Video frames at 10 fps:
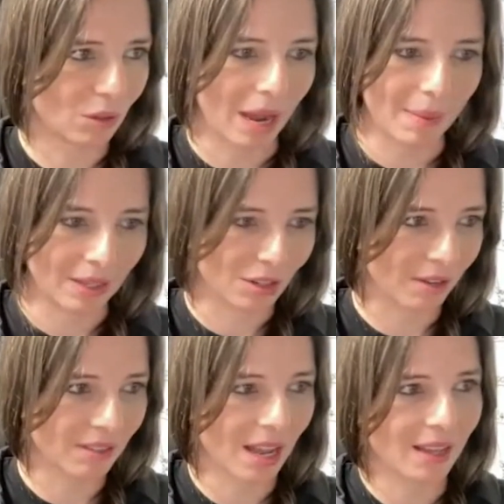got my
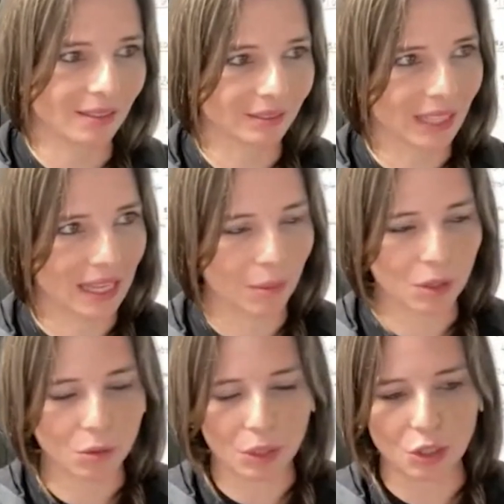turfs on, and then
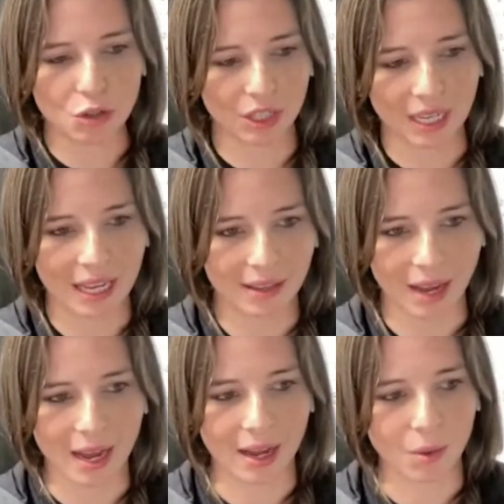we would usually
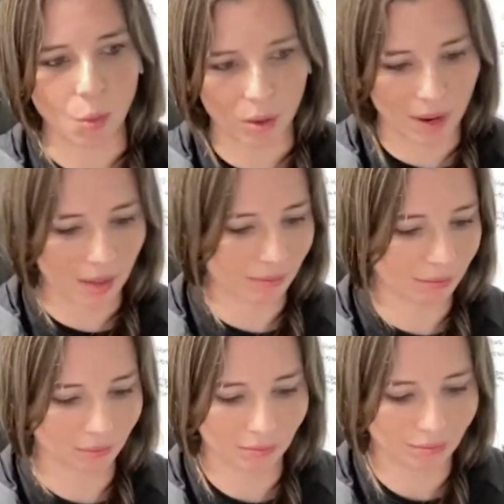warm up,
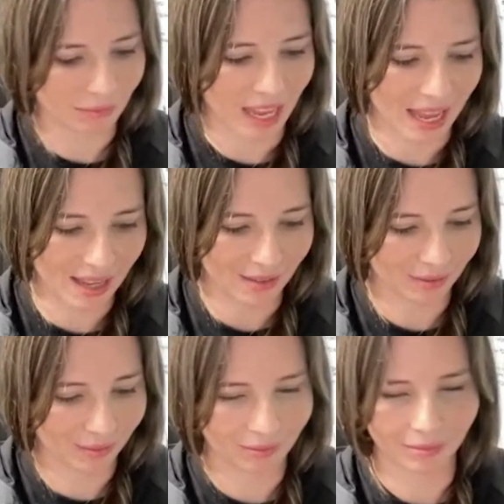hit,
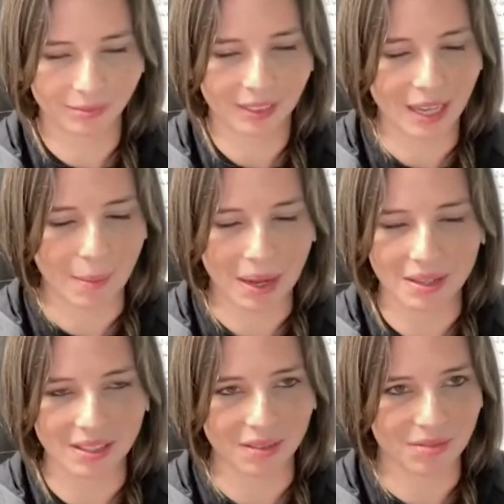come out
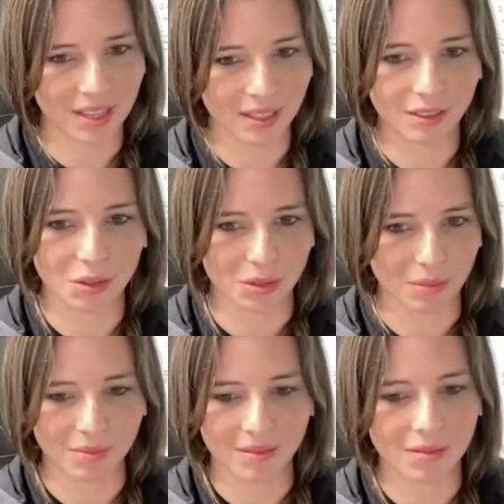onto the field, do
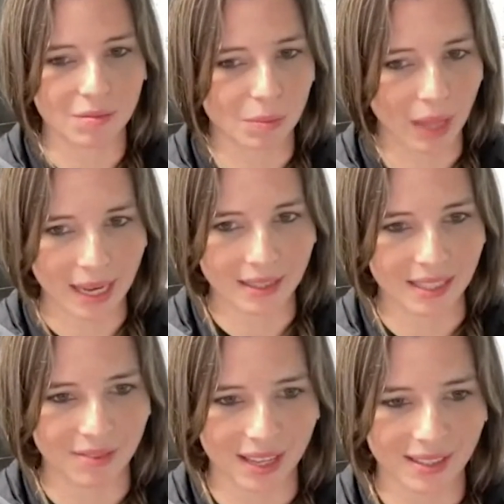some light
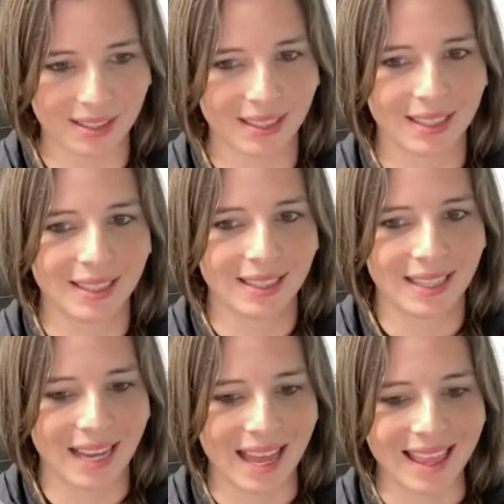defense.
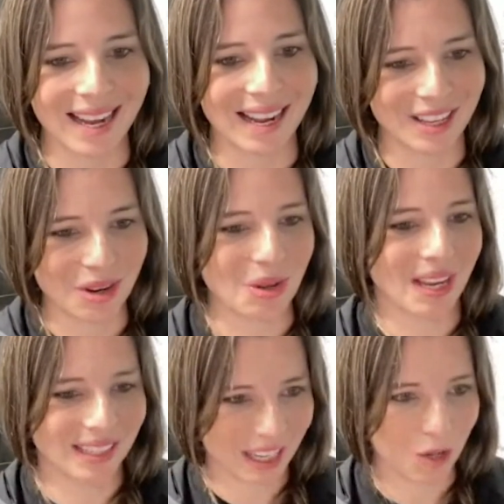And then, you got
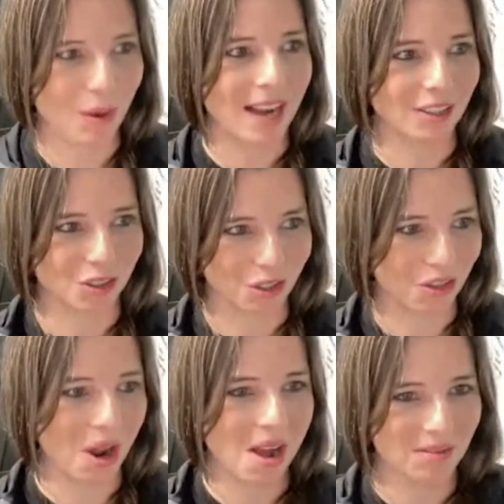to take your practice
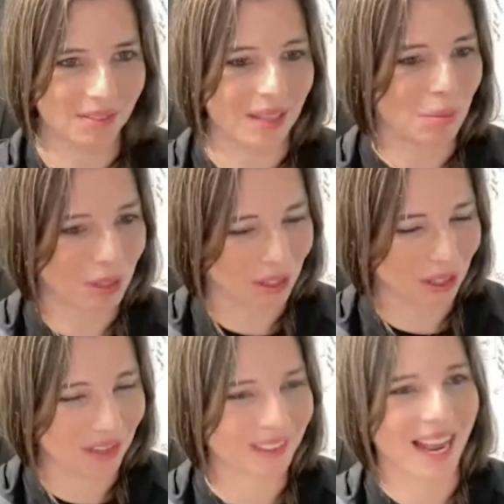jersey off and put
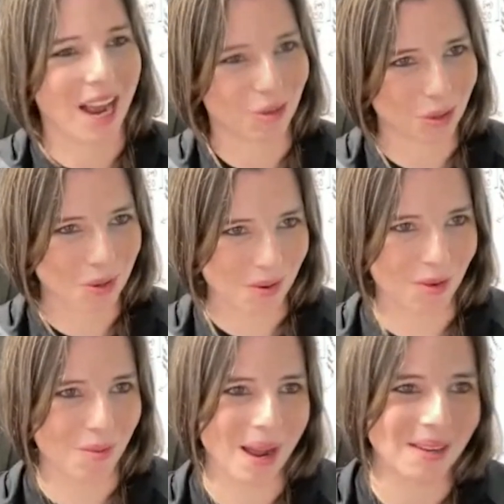your actual
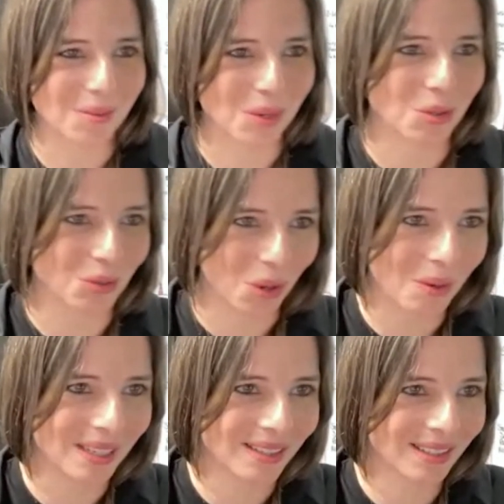uniform on, which was
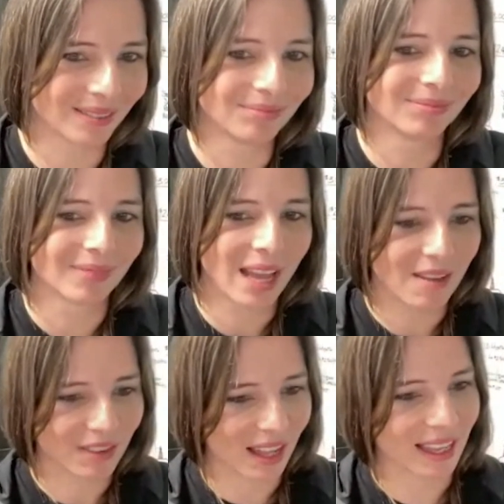always,
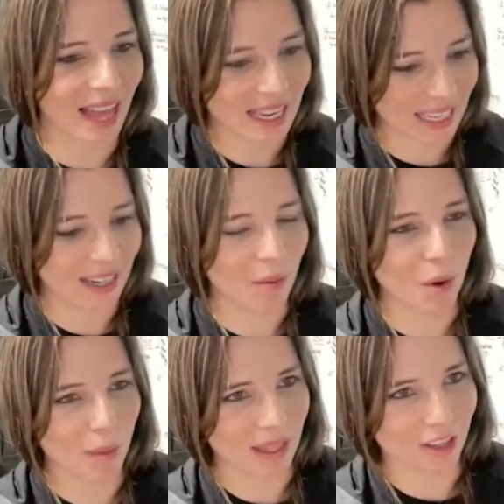felt like that needed a
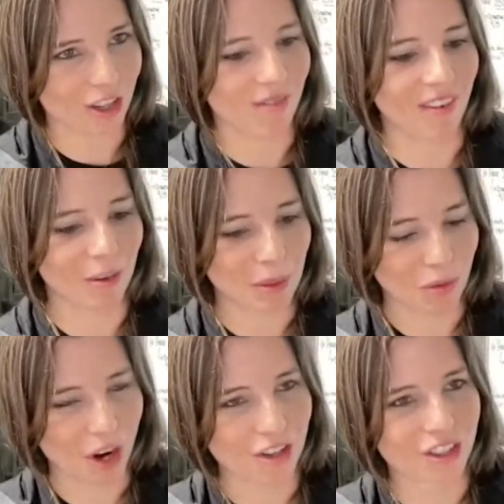moment. That should have never been
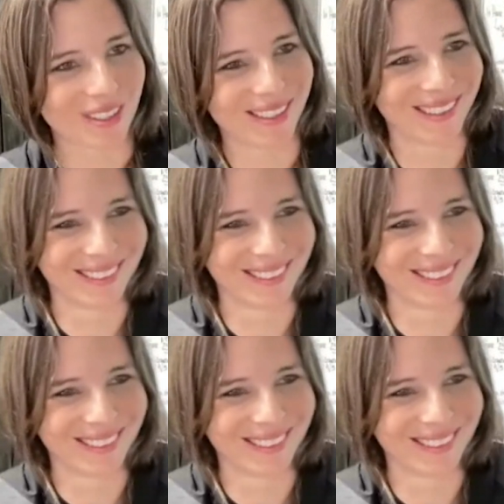rushed.